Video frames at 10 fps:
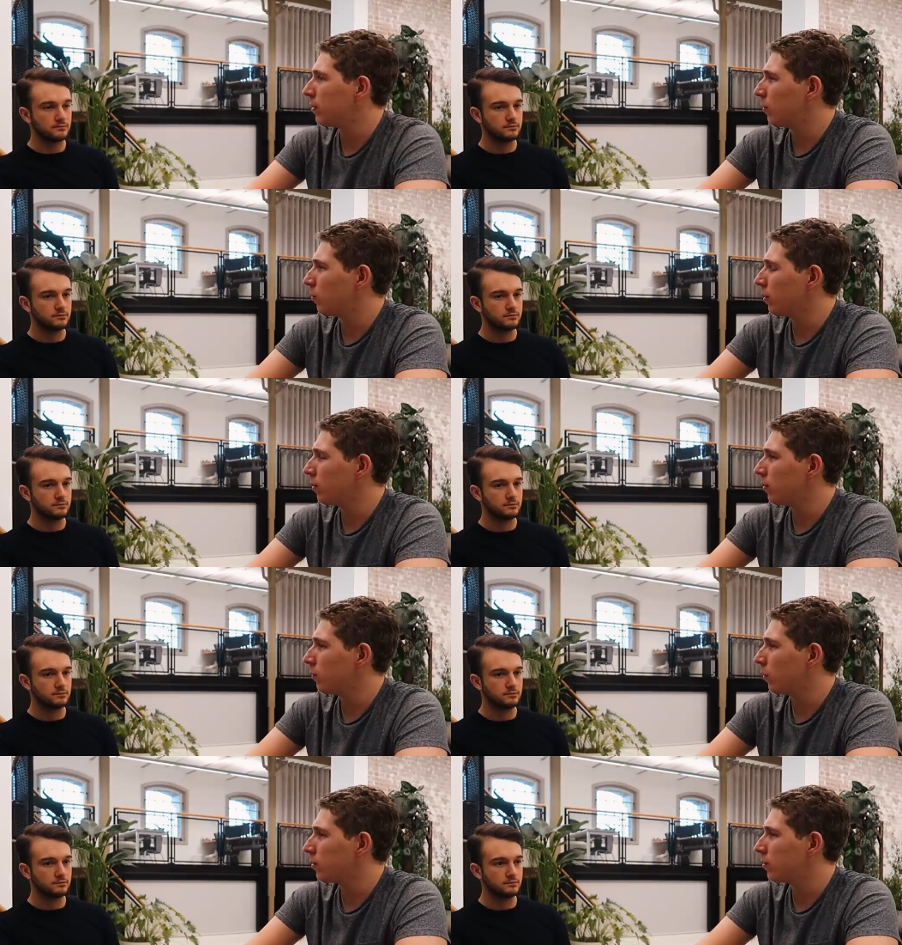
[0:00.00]
Speaker 1: was it one
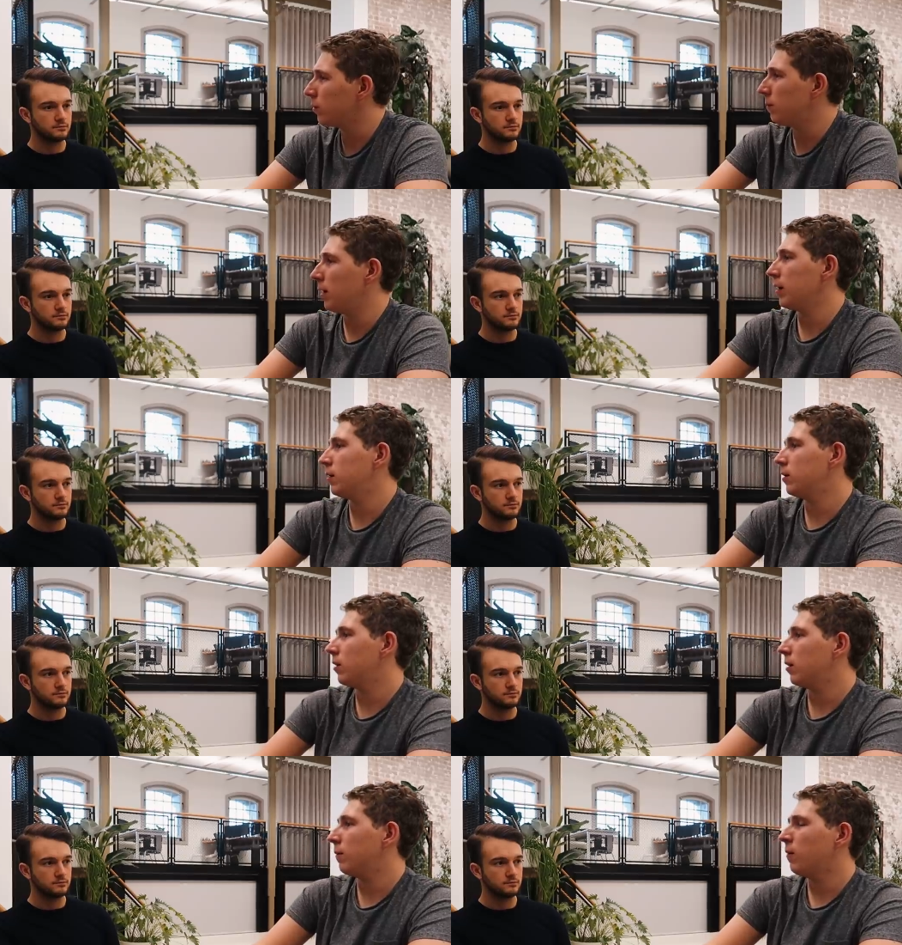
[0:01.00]
one to two million
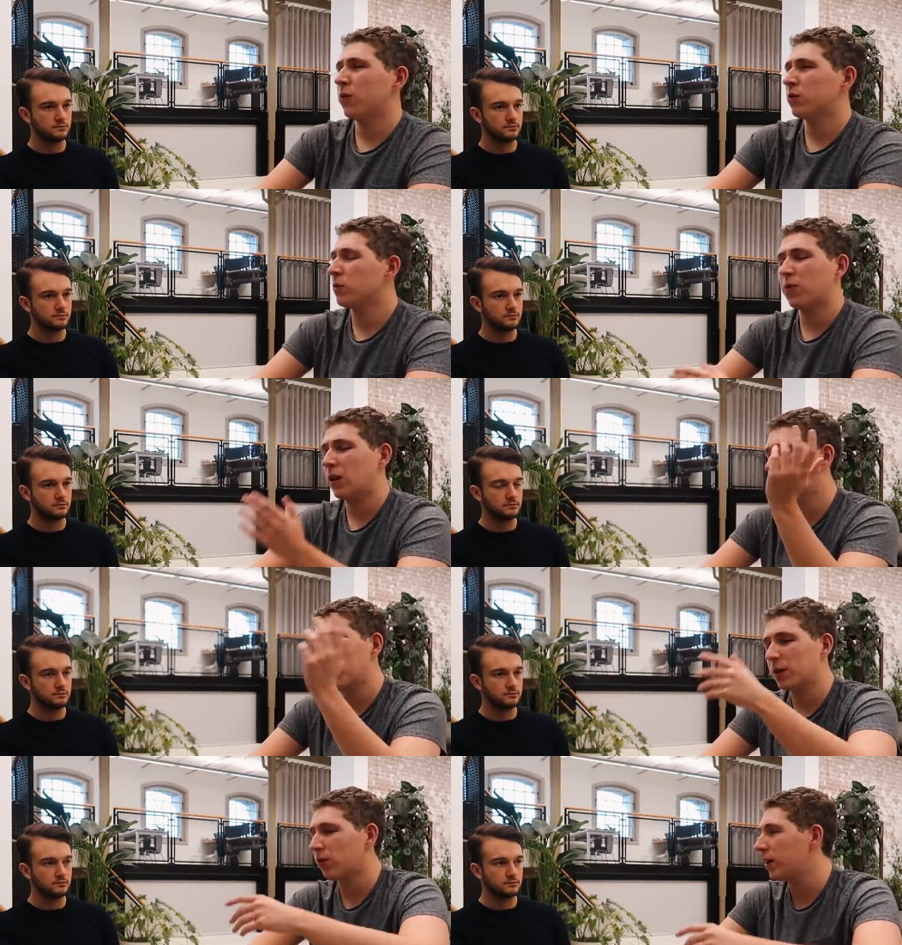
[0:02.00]
a month or something like
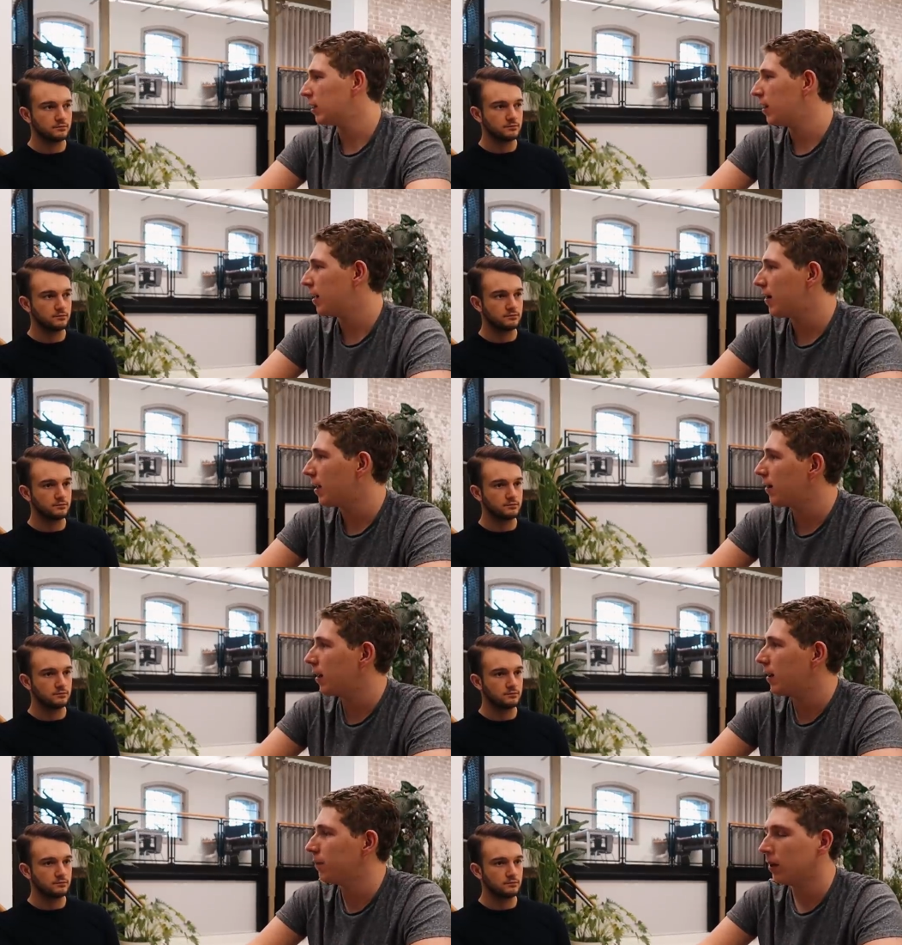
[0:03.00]
something crazy like that.
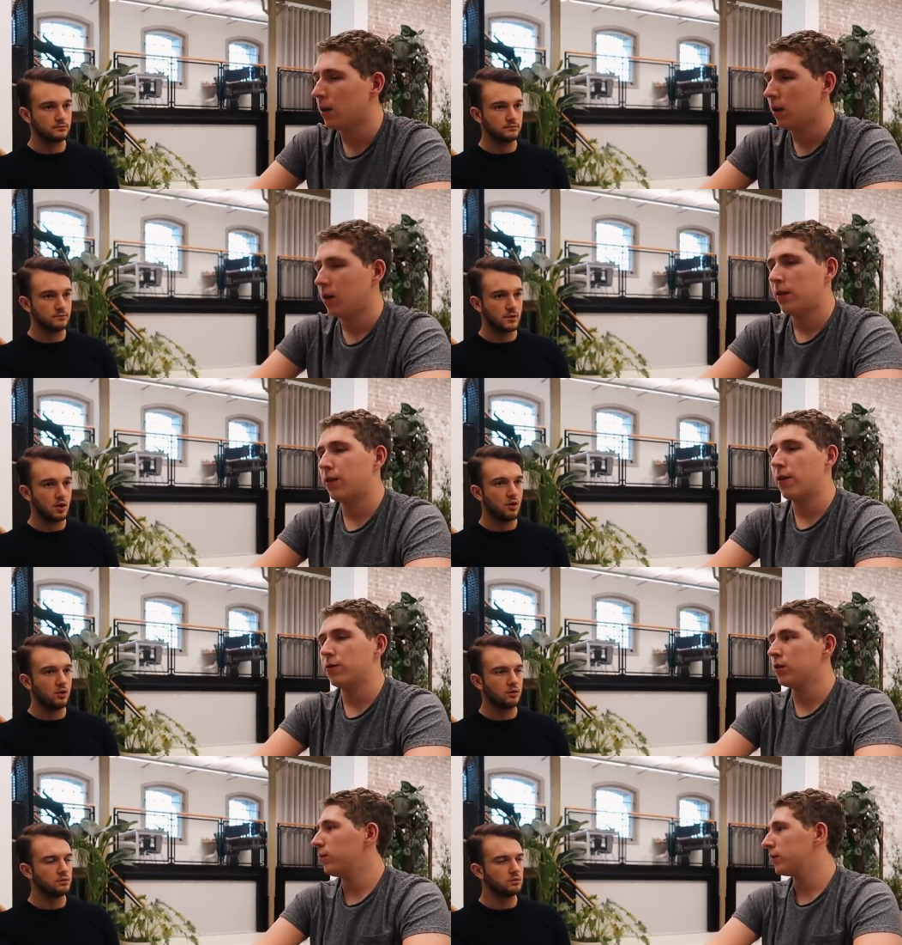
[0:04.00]
they're their
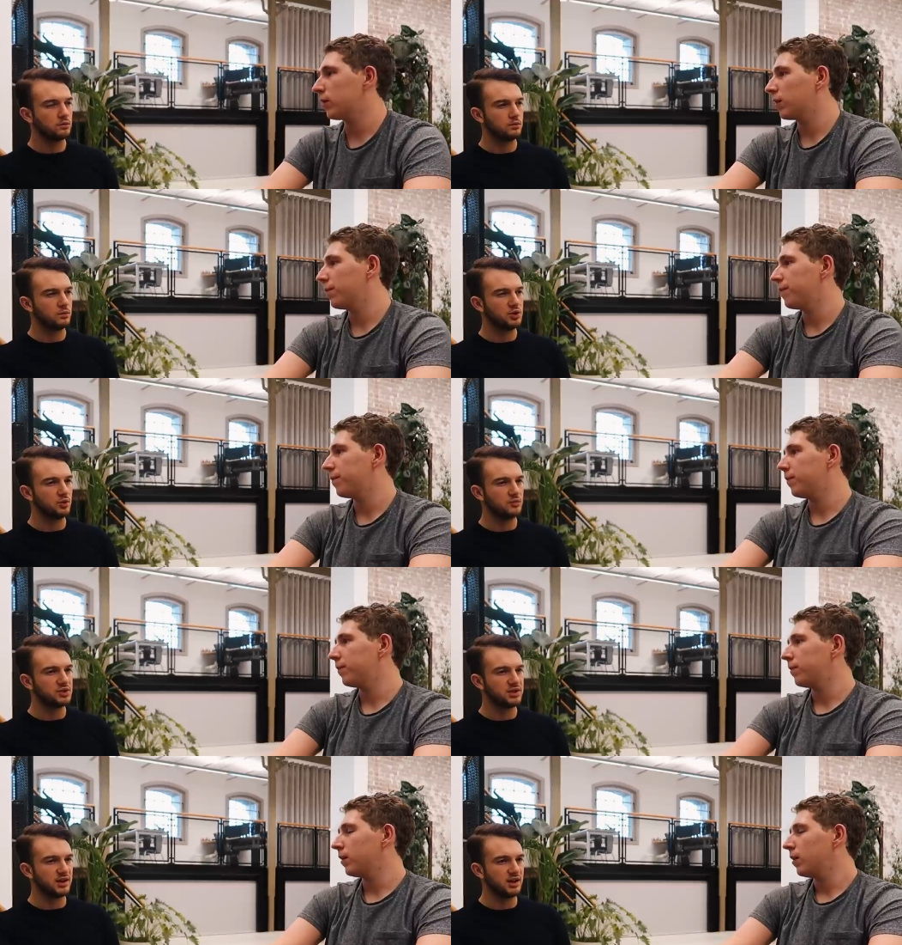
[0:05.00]
revenue is like.
Speaker 2: Which one
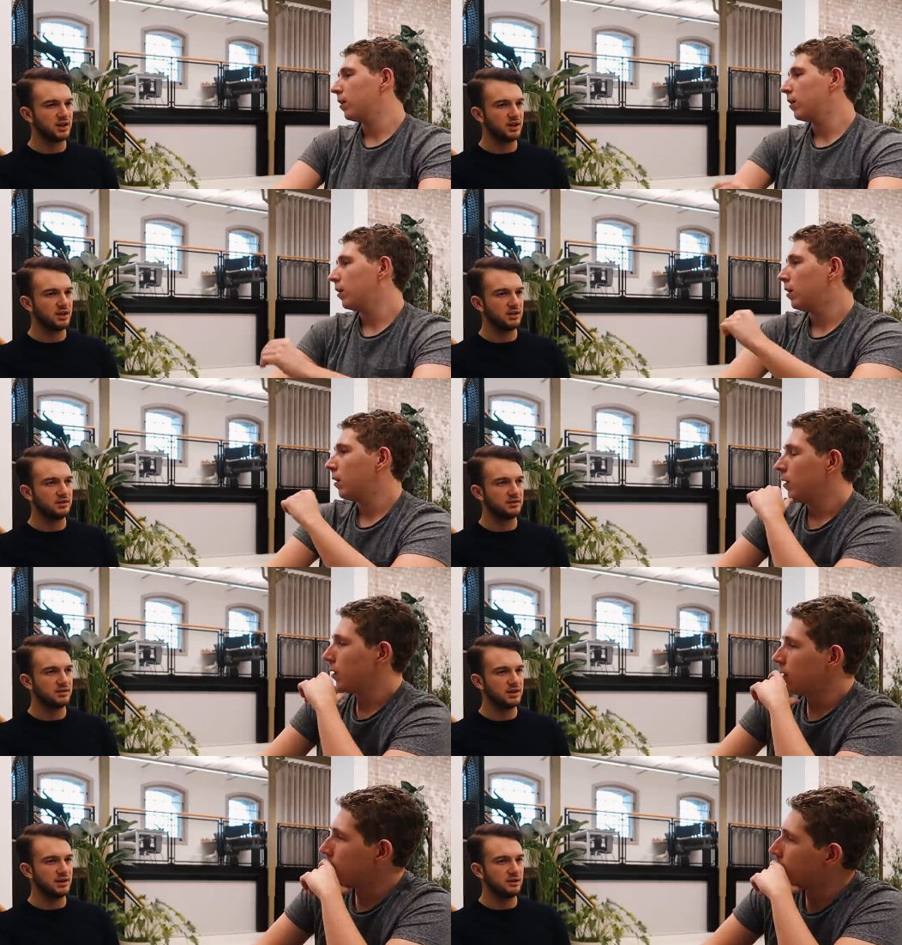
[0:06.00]
was it? The
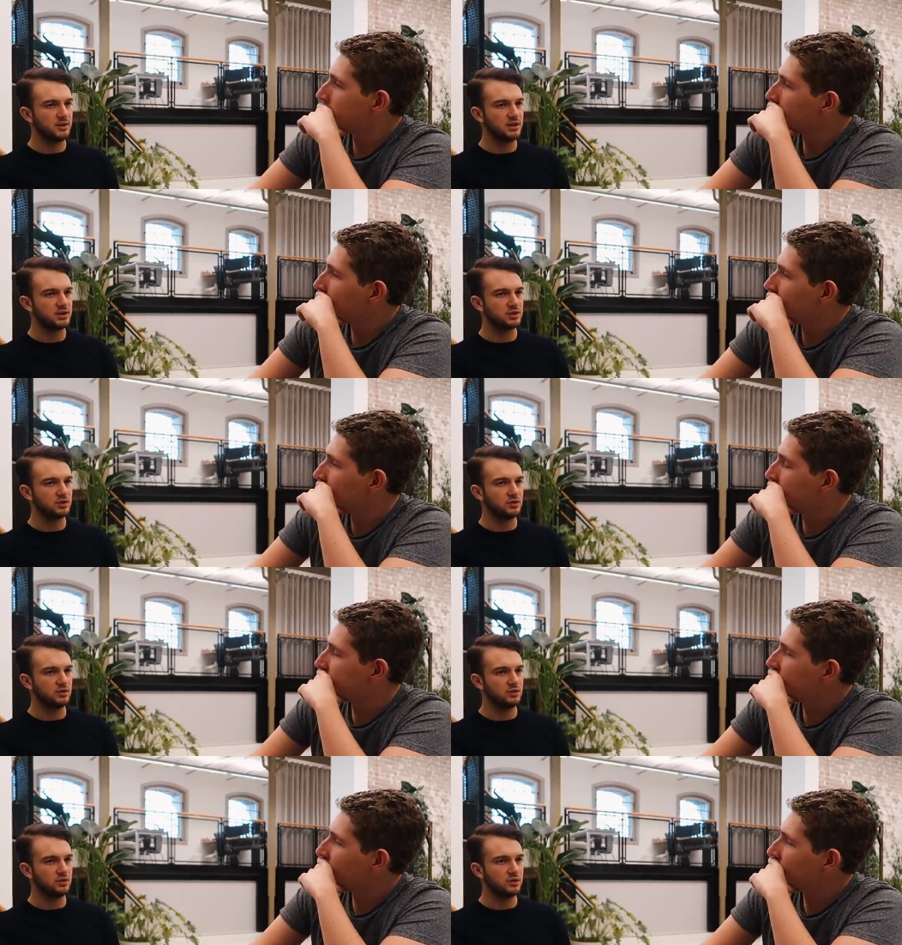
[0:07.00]
the e-commerce.
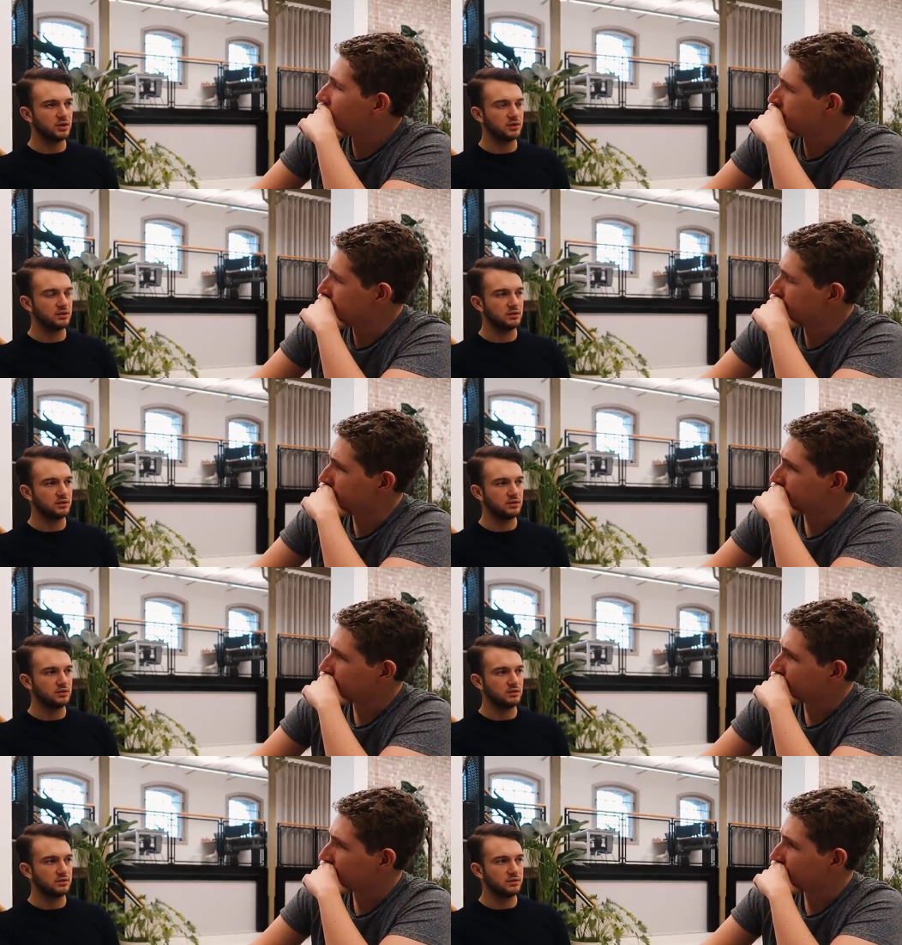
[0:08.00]
Speaker 1: No, um,
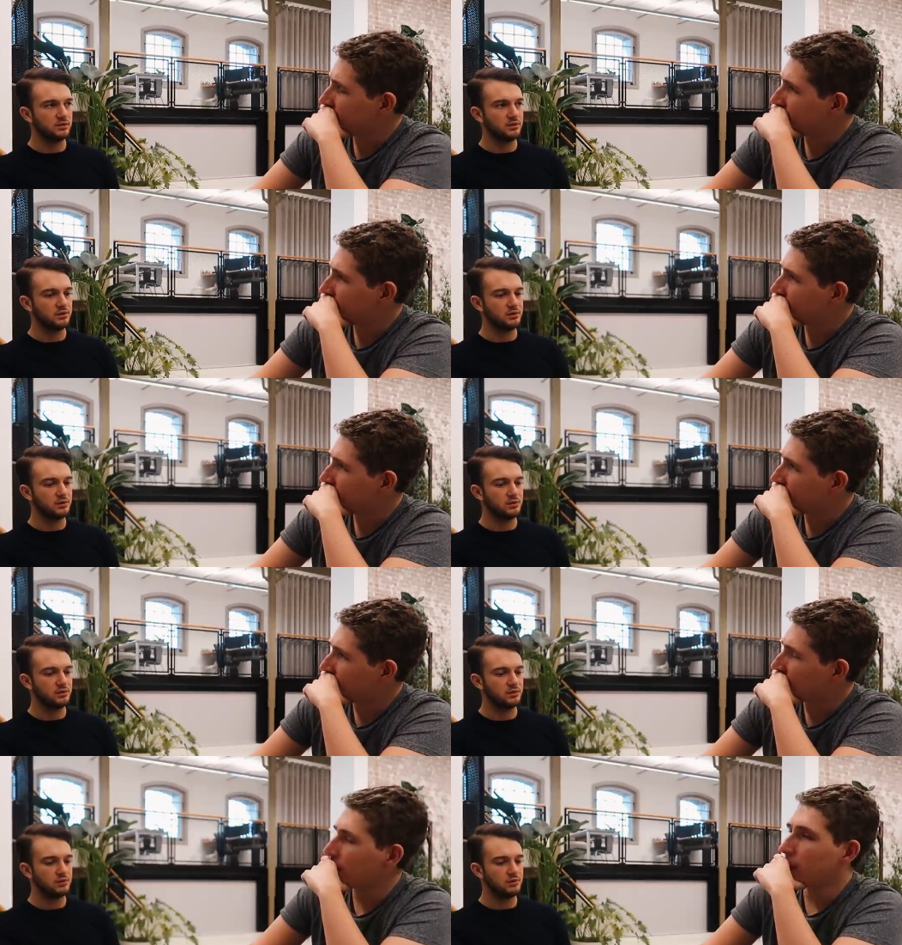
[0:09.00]
I
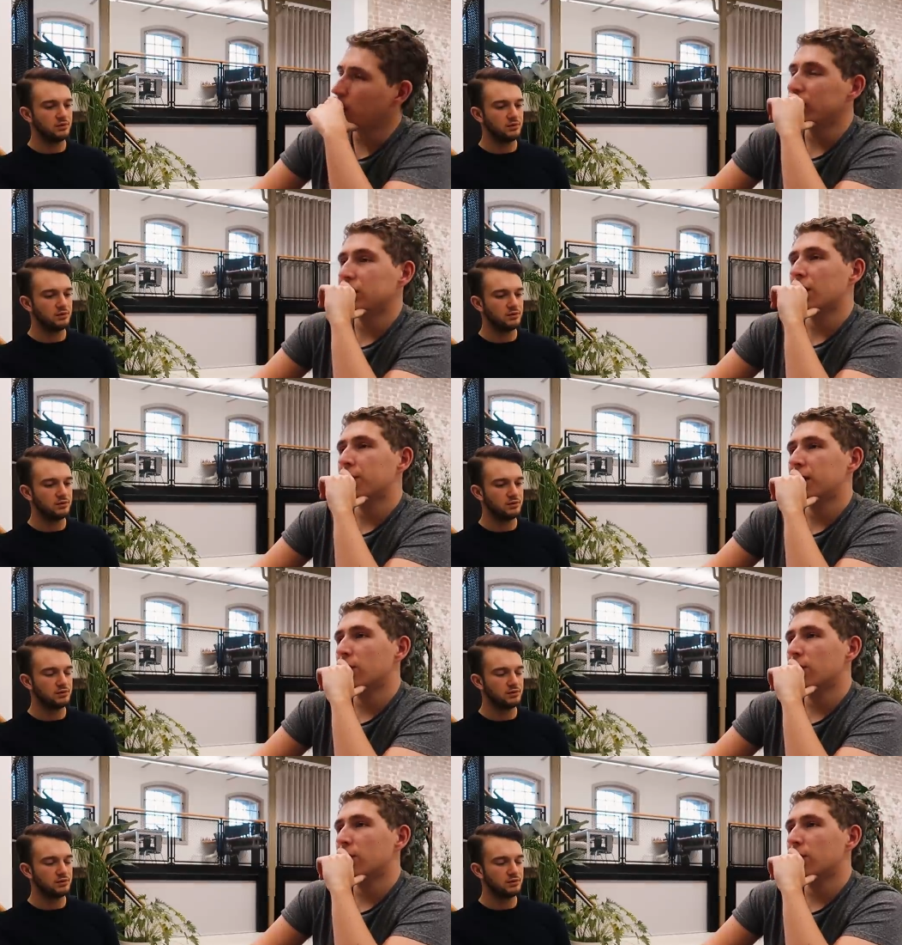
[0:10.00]
can't remember which company it